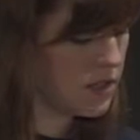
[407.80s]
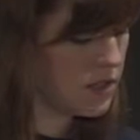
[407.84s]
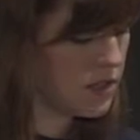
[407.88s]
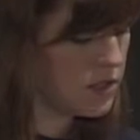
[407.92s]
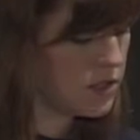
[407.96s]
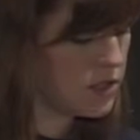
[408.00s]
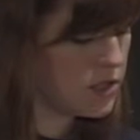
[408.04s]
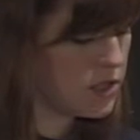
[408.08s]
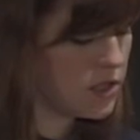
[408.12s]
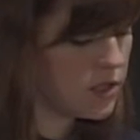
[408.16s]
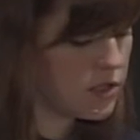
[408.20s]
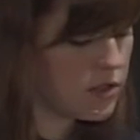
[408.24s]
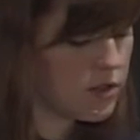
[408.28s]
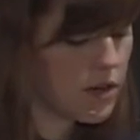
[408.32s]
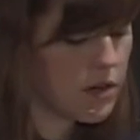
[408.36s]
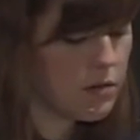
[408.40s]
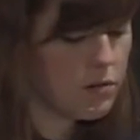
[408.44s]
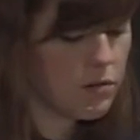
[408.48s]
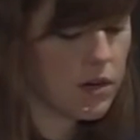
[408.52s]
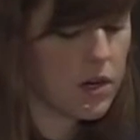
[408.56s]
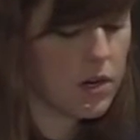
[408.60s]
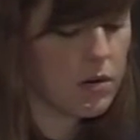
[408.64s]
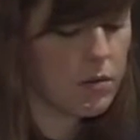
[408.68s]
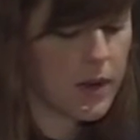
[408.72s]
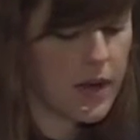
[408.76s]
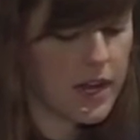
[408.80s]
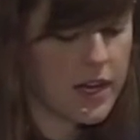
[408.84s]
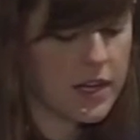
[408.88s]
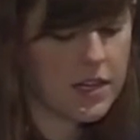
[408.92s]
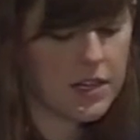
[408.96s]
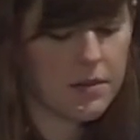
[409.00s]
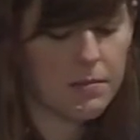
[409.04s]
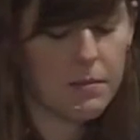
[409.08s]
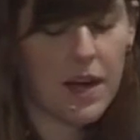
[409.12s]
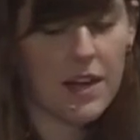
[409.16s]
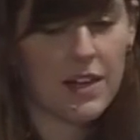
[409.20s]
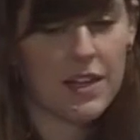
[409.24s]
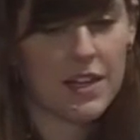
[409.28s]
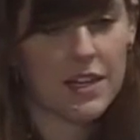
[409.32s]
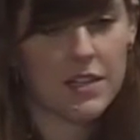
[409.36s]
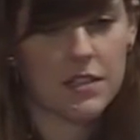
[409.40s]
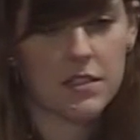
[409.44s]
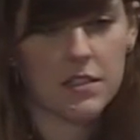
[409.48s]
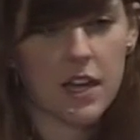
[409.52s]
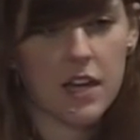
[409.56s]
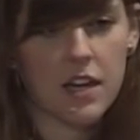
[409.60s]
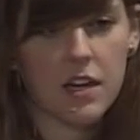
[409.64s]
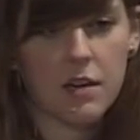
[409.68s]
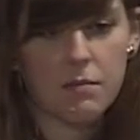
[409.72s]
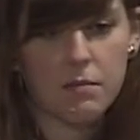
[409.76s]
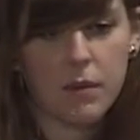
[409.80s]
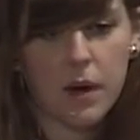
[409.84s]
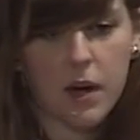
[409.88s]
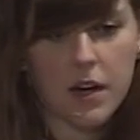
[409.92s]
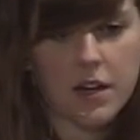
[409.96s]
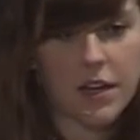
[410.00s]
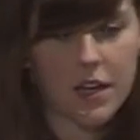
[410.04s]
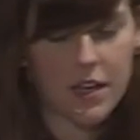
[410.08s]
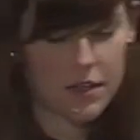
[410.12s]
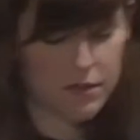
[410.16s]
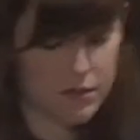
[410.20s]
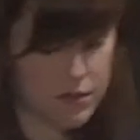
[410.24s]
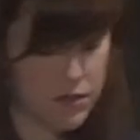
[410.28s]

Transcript: Children were awakened by the excited barking of